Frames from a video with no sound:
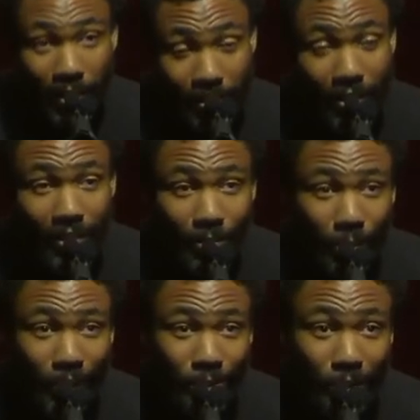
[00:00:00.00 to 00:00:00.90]
on
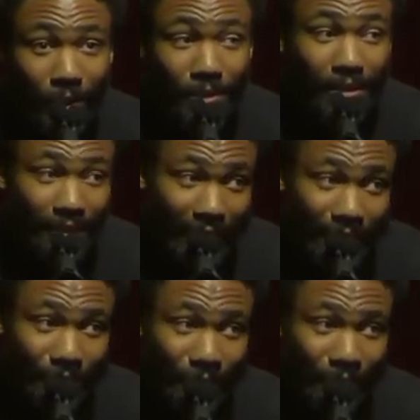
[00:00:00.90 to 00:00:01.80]
what you call
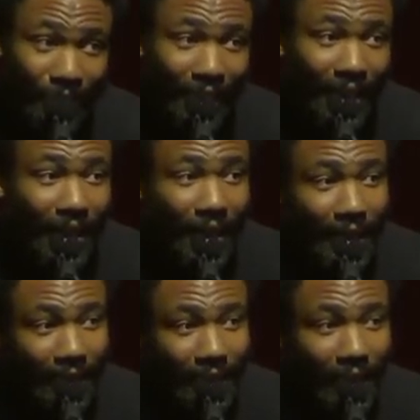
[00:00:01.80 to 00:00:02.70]
successful.
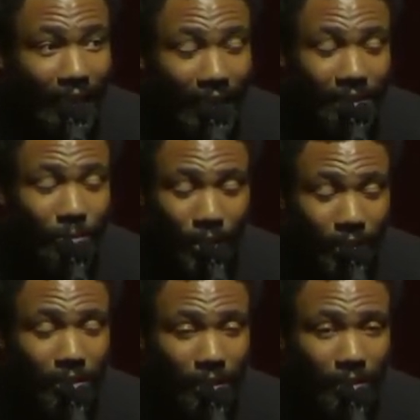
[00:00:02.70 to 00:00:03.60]
And he, I said, What
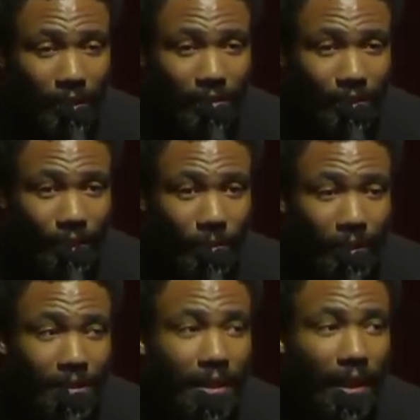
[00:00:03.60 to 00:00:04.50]
is success to you?
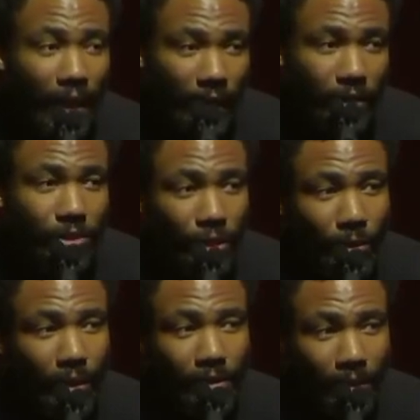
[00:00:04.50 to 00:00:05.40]
He said, Any
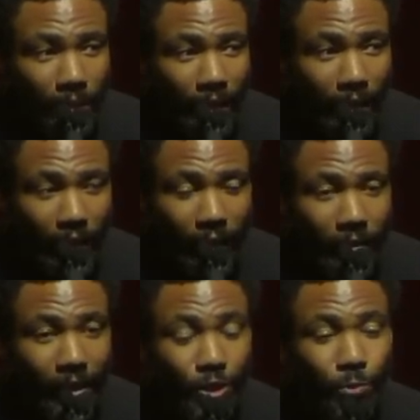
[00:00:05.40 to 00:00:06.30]
show that's on the air
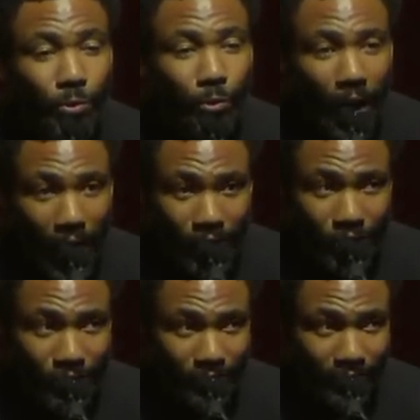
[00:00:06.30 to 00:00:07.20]
that you would
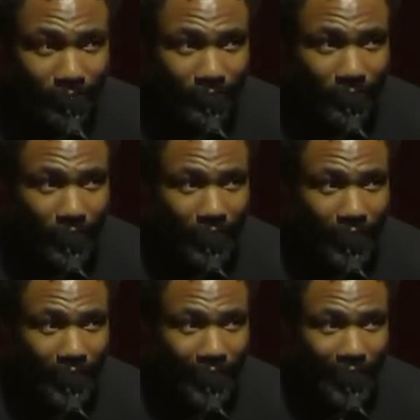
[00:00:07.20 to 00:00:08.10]
watch.
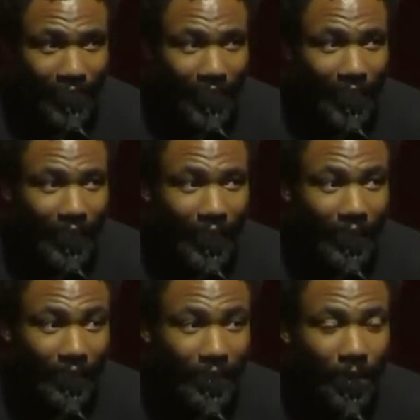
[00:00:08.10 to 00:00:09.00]
And I
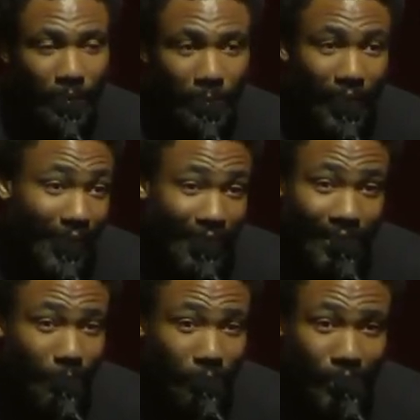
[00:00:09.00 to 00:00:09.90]
let that be my
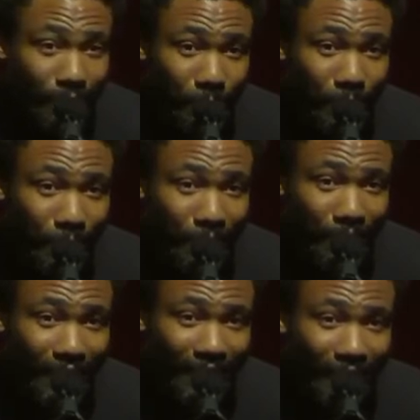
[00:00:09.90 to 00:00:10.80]
guiding principle
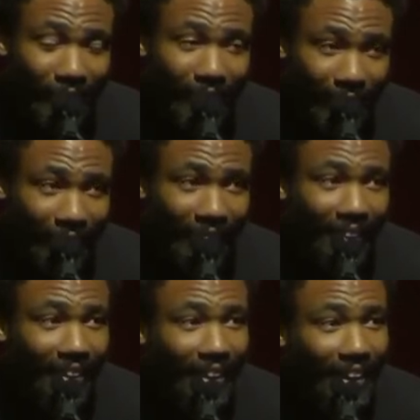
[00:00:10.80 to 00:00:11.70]
on
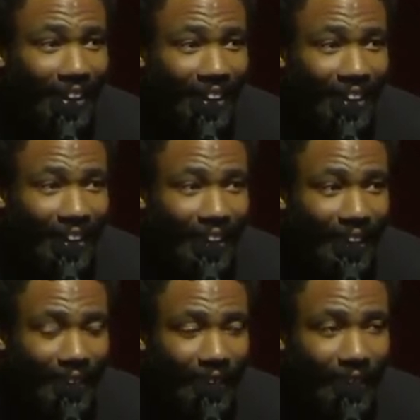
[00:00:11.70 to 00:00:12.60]
Atlanta,
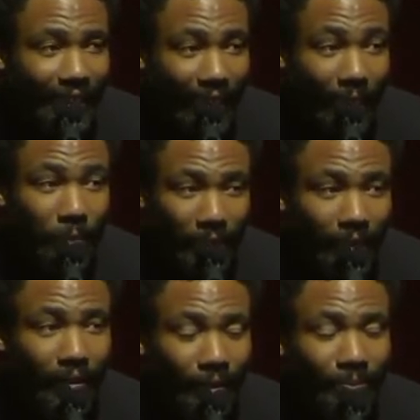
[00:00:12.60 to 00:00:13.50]
and it got me
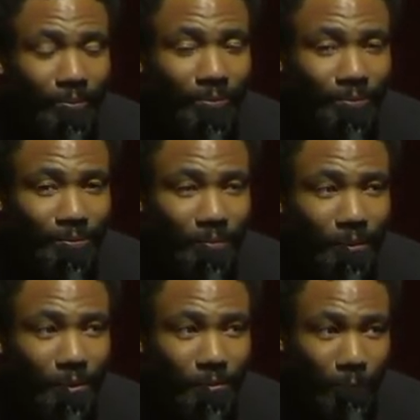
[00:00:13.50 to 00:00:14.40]
here.
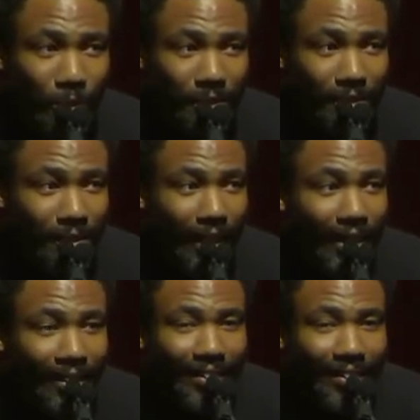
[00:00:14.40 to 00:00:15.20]
Forced to say